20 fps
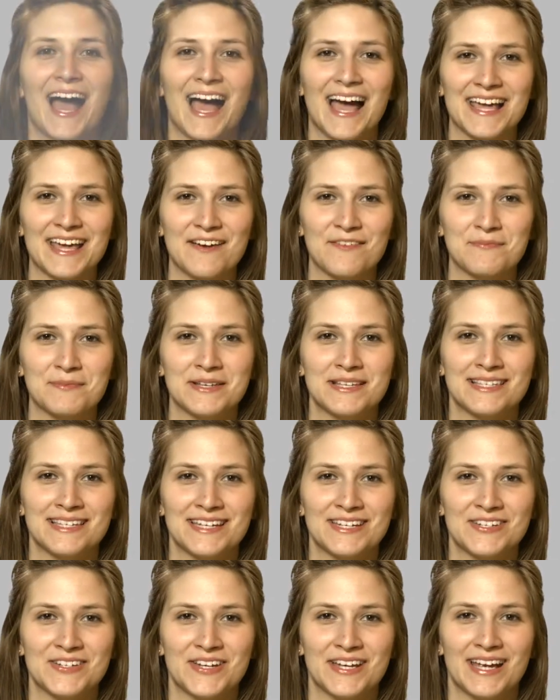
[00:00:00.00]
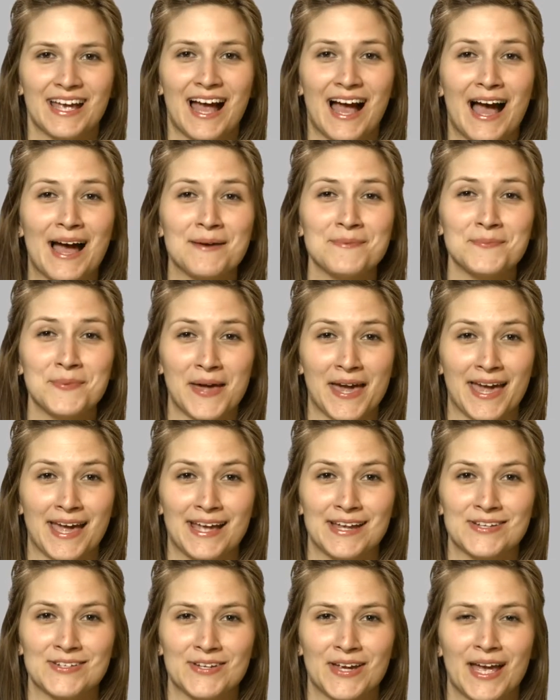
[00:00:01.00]
Hi FBCG, I'm
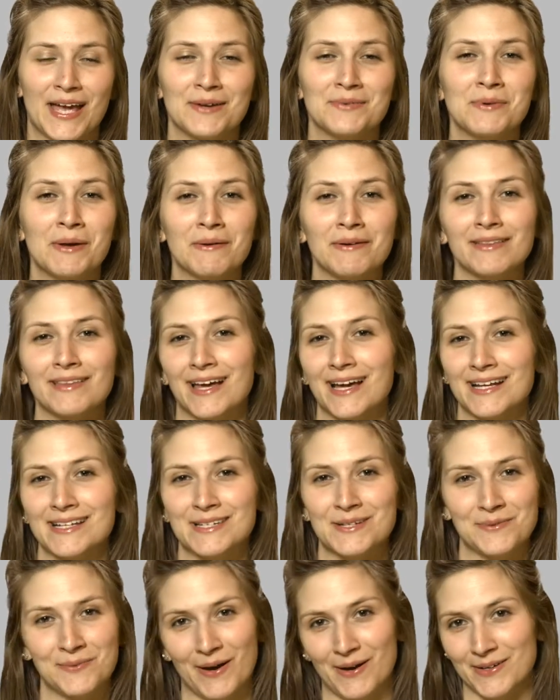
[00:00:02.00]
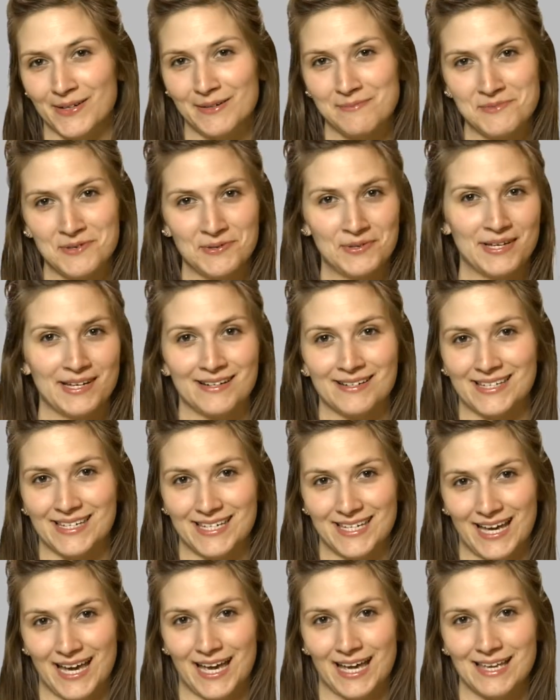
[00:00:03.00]
Paige, and we would like to welcome you here
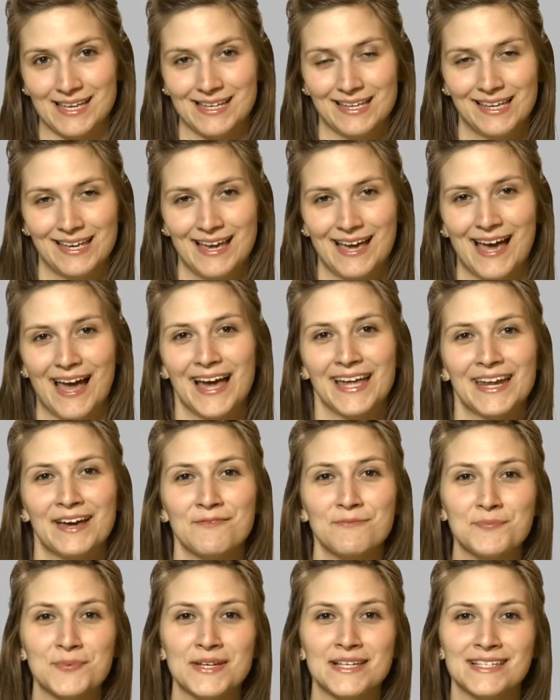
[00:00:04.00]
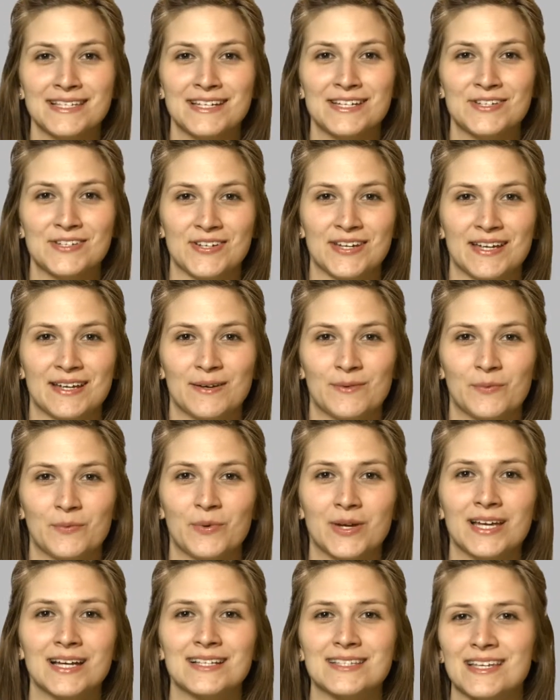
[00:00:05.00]
today. At FBCG,
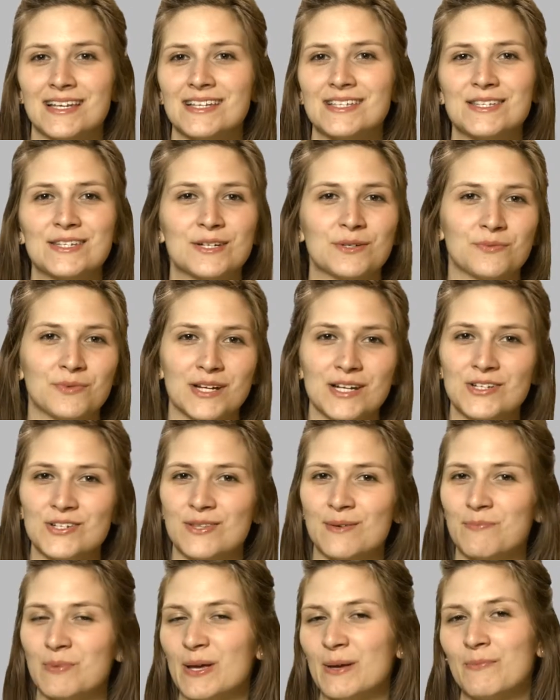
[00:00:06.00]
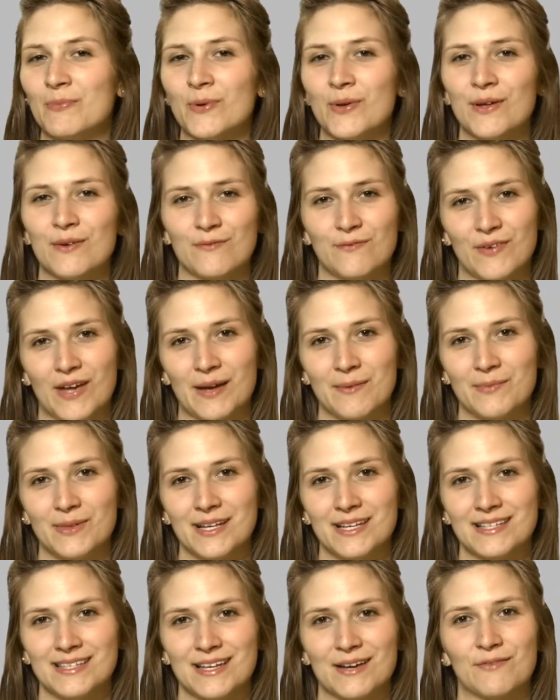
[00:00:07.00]
we exist to reach the people and
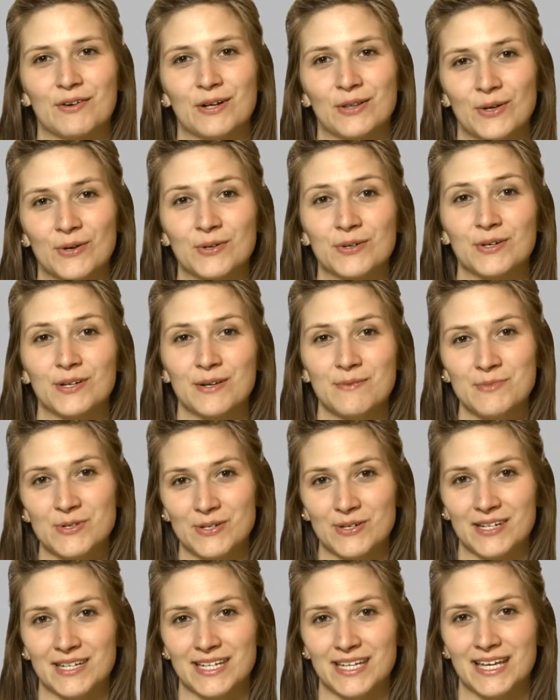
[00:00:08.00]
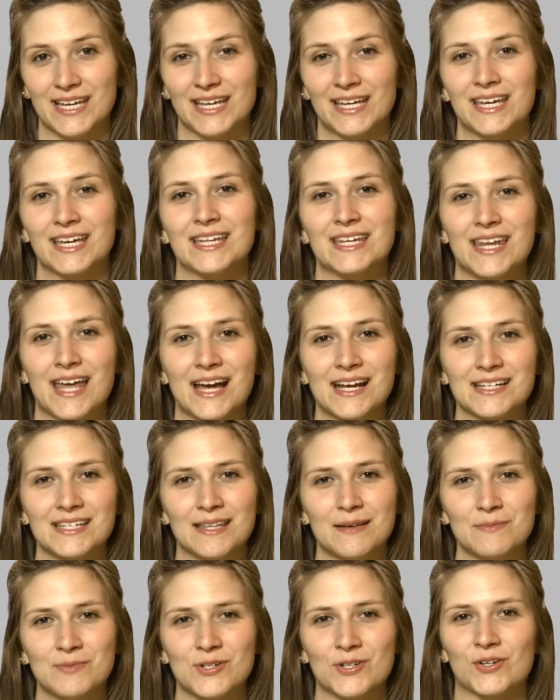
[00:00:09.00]
families of our local community, connect
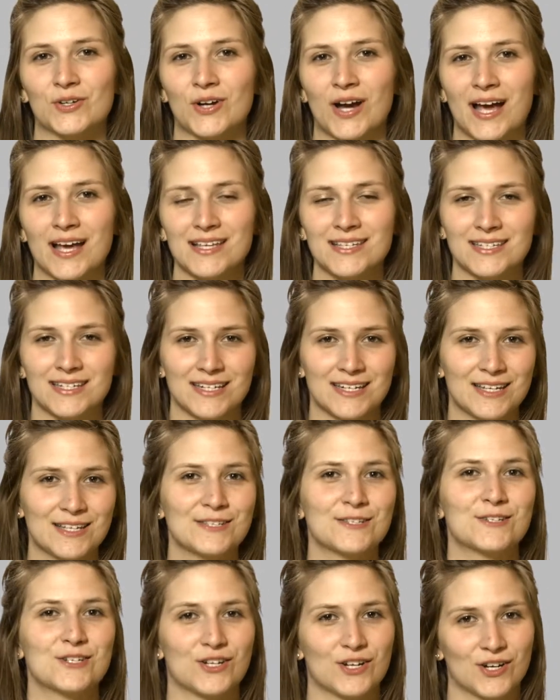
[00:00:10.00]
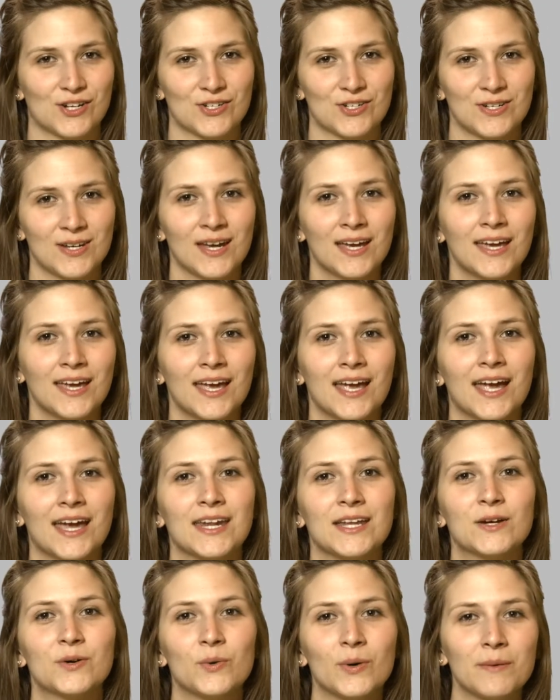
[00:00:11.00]
them to Christ and His Church,
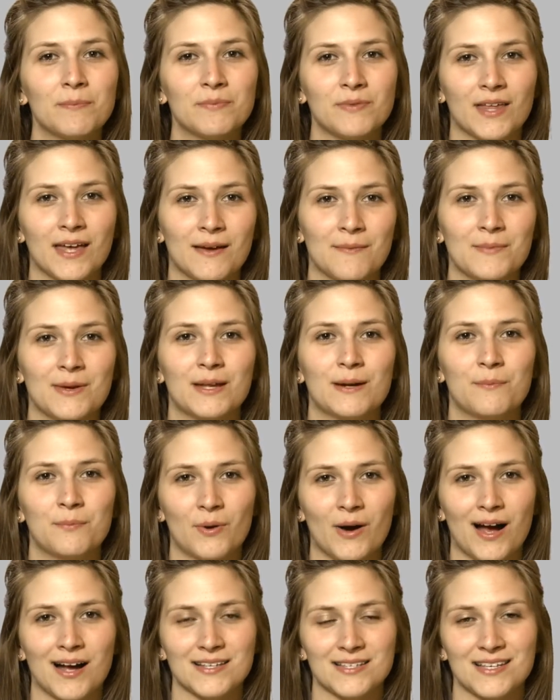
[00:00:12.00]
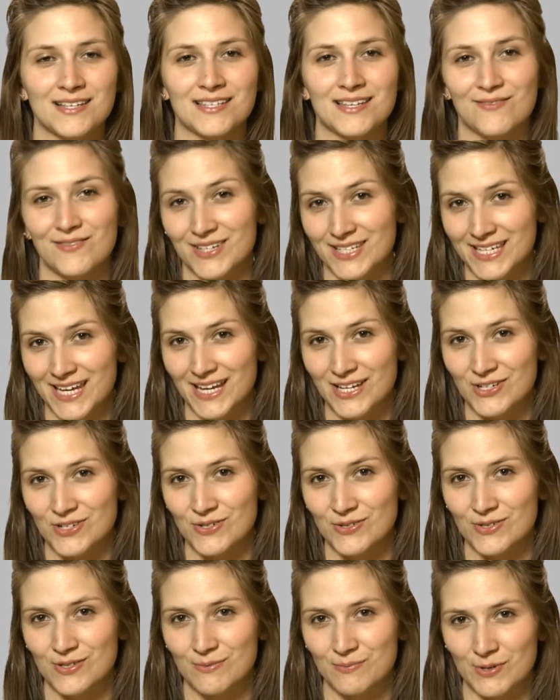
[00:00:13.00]
and equip them in a process of
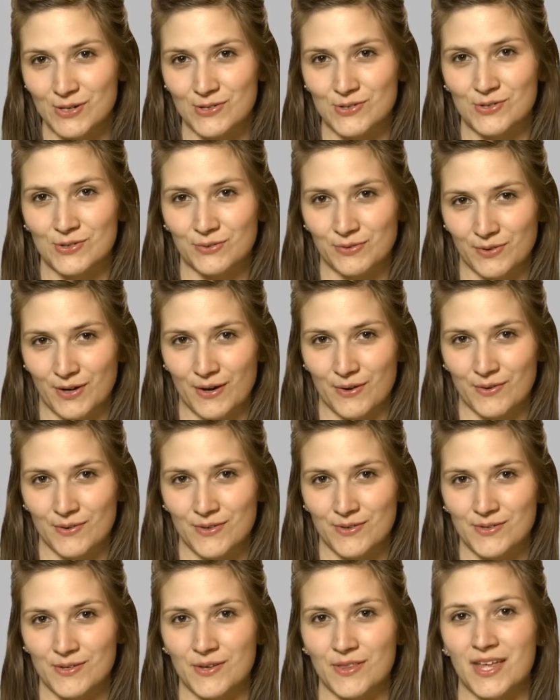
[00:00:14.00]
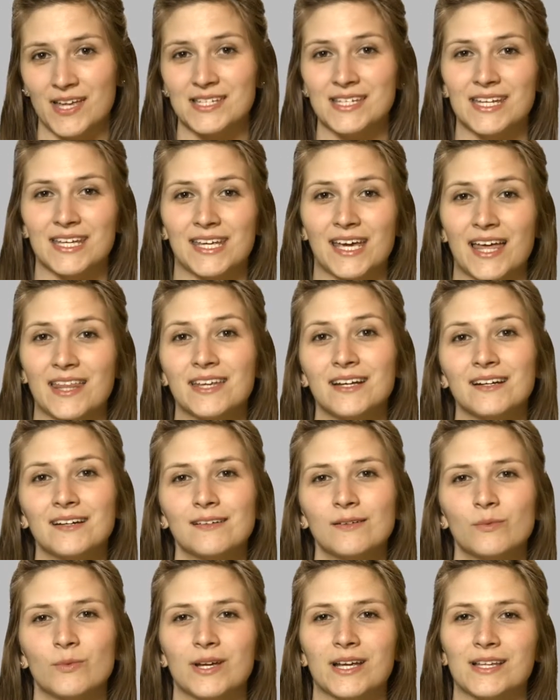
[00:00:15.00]
intentional spiritual growth so that together
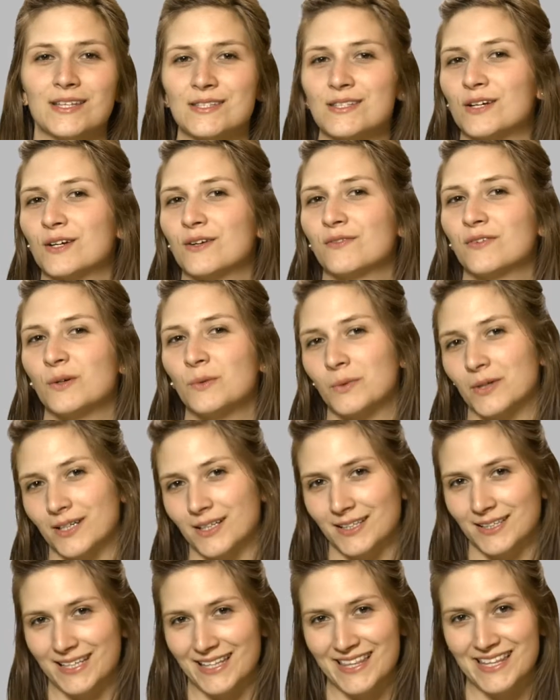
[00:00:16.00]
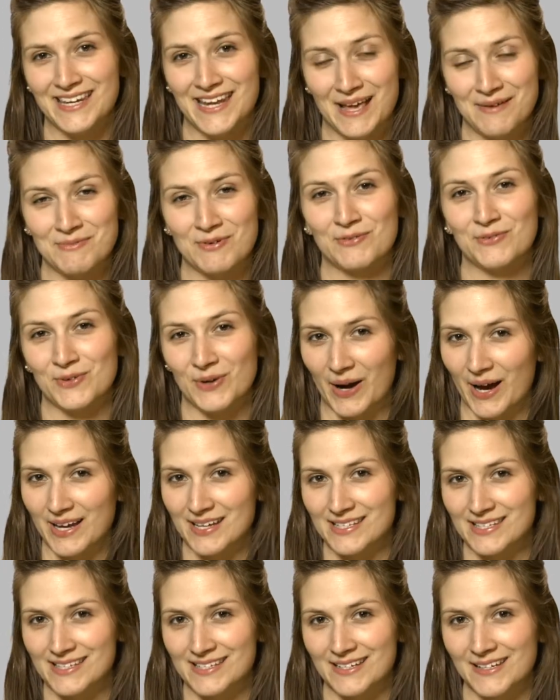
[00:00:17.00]
we can serve the world in the name of
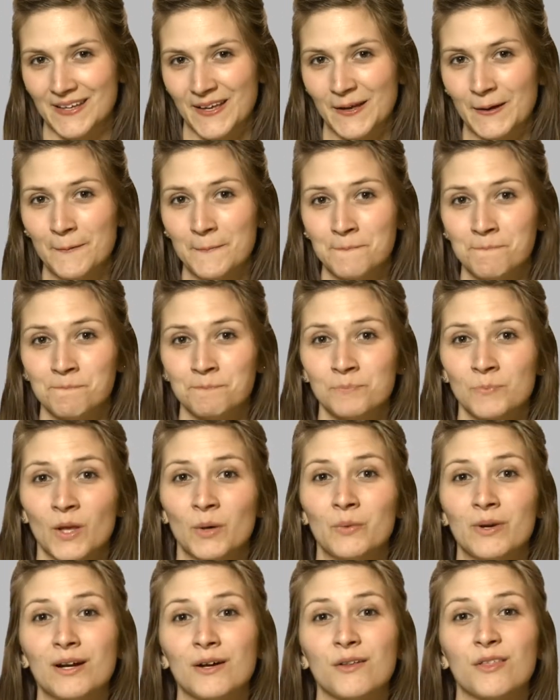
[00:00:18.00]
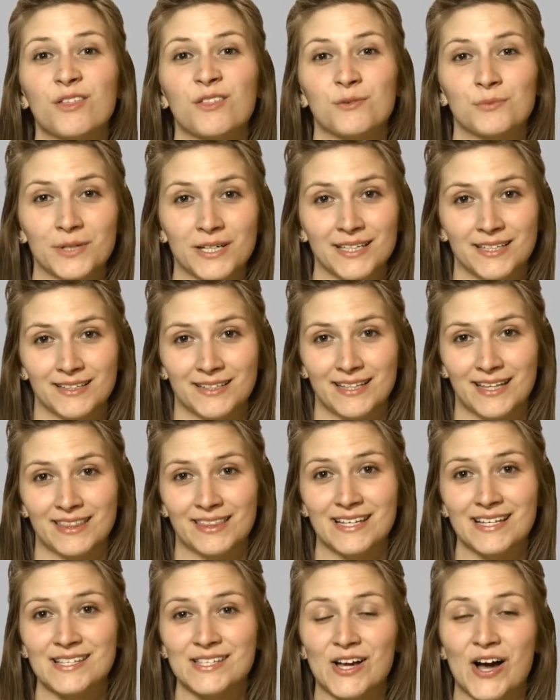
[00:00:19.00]
Christ. We are thrilled that
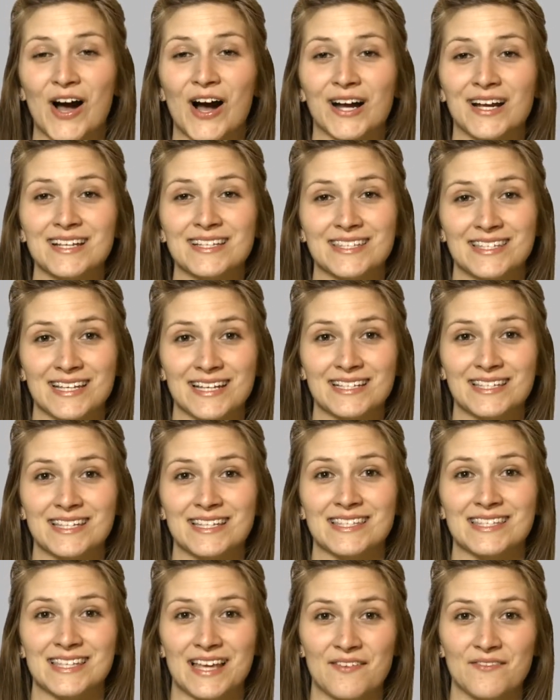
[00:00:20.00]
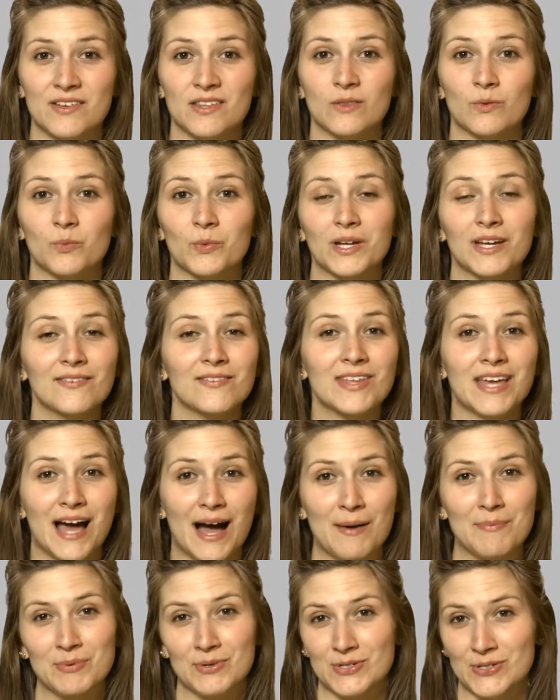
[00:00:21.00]
this August 6th and 7th, we have the
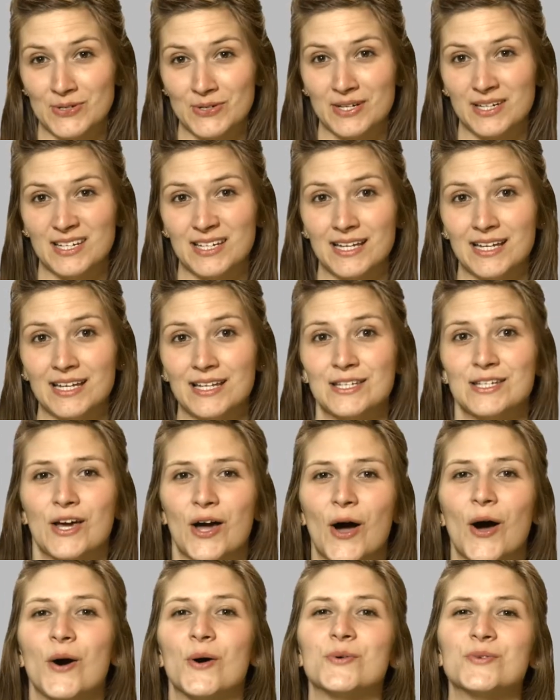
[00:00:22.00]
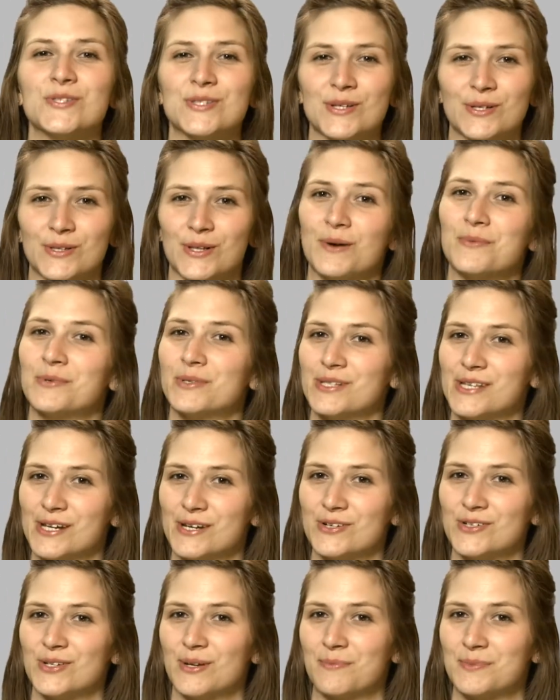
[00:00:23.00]
opportunity to host the Global
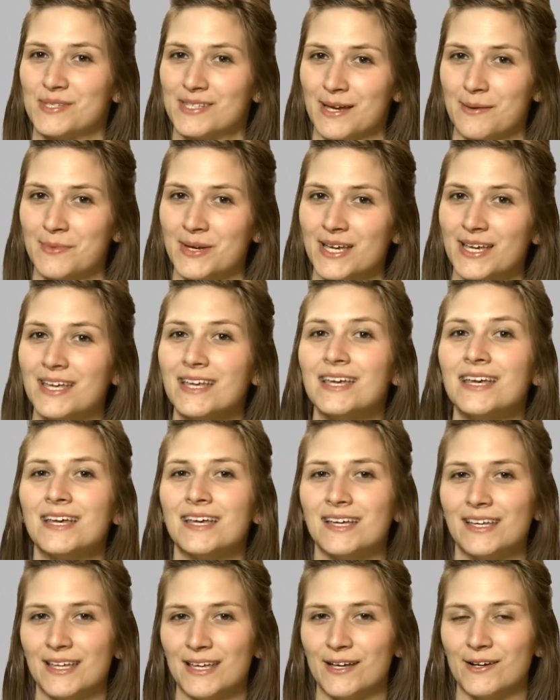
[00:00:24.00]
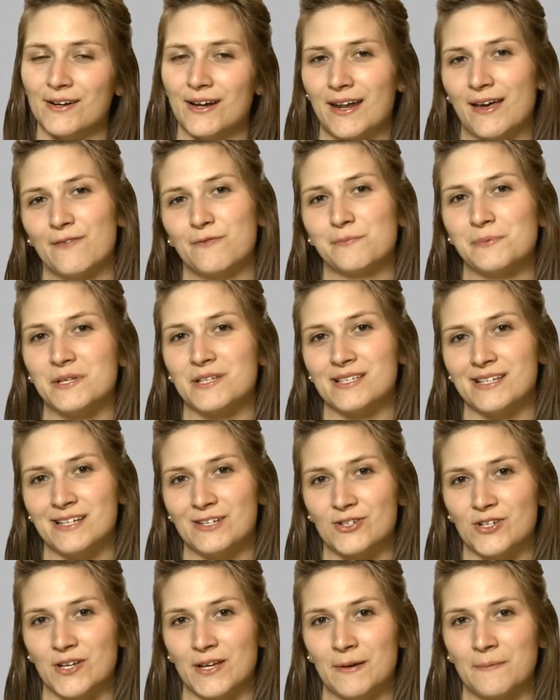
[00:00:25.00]
Leadership Summit here at
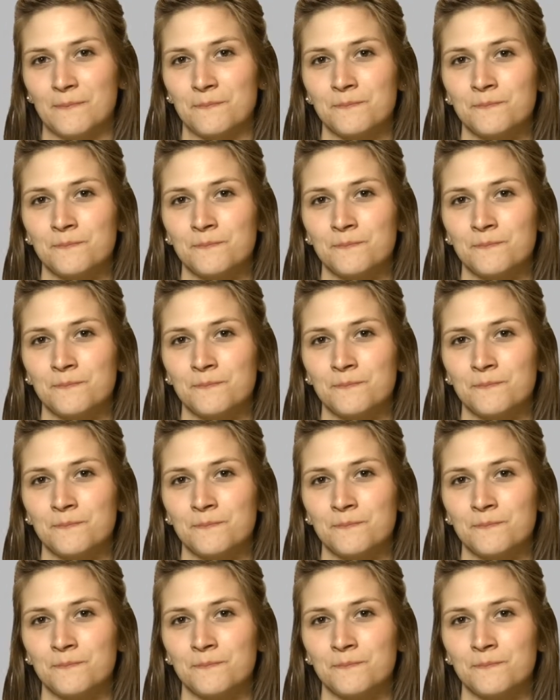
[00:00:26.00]
FBCG.